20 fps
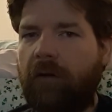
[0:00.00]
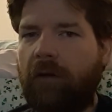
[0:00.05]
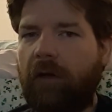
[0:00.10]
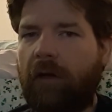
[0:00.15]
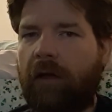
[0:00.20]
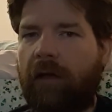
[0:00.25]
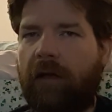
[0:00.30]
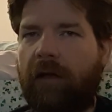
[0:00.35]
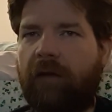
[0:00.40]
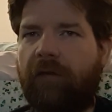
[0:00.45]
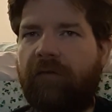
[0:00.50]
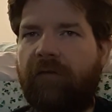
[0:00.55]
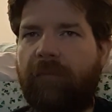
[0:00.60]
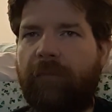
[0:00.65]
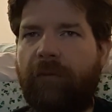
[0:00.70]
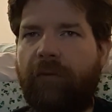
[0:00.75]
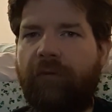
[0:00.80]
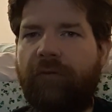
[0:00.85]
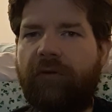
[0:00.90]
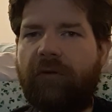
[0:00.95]
Like, it's
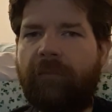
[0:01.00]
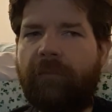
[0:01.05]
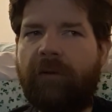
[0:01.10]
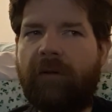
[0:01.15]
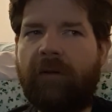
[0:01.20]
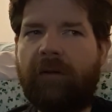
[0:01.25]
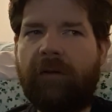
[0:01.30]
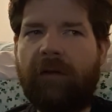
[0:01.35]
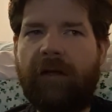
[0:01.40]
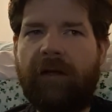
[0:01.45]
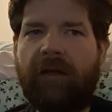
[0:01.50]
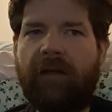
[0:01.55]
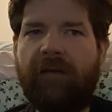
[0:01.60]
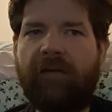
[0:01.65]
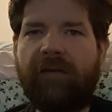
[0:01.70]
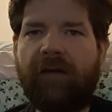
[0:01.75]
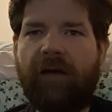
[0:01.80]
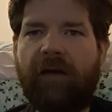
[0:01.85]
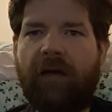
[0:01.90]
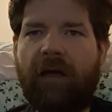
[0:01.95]
supposed to be, like, he's
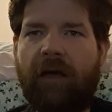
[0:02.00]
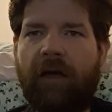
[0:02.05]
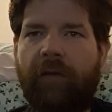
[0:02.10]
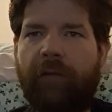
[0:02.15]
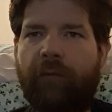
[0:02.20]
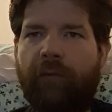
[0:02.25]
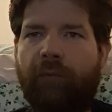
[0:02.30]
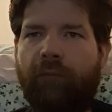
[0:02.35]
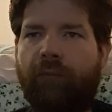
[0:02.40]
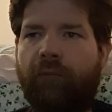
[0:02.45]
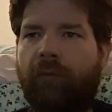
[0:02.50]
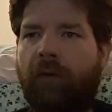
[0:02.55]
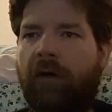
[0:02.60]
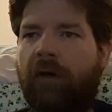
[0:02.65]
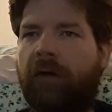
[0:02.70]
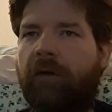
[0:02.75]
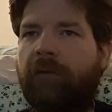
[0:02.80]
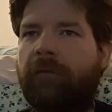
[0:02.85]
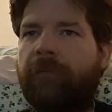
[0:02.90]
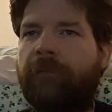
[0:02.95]
kind of on the
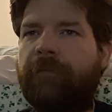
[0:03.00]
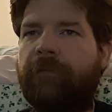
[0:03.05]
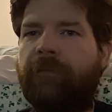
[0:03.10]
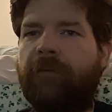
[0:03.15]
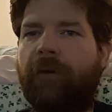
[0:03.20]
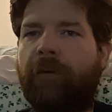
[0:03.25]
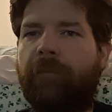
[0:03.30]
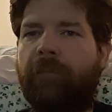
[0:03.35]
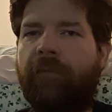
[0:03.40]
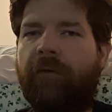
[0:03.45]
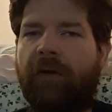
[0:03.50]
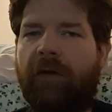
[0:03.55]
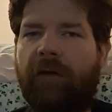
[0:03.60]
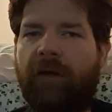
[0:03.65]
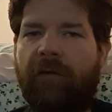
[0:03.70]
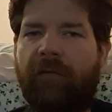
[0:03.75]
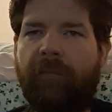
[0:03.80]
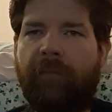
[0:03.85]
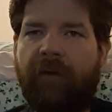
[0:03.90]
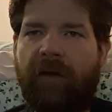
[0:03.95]
run from the
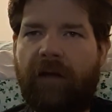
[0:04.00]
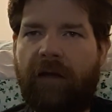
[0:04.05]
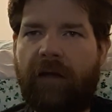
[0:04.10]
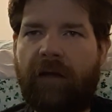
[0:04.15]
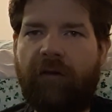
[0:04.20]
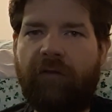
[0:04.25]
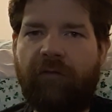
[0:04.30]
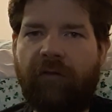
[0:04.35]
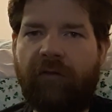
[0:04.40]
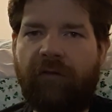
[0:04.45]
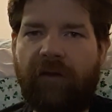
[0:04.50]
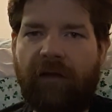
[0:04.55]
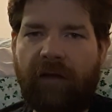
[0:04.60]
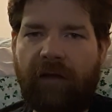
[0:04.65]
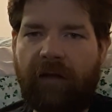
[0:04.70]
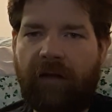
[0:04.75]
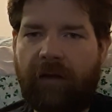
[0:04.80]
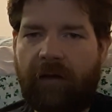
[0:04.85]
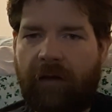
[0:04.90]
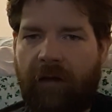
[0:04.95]
government agents that
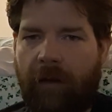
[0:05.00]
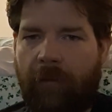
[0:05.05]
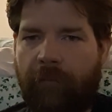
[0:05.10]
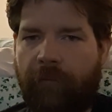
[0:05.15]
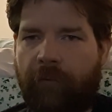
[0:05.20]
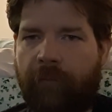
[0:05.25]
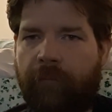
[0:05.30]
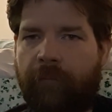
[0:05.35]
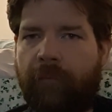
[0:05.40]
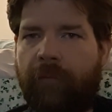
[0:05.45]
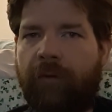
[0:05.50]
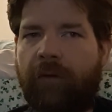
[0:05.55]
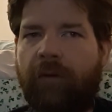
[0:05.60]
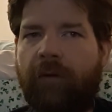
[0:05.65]
kidnapped him,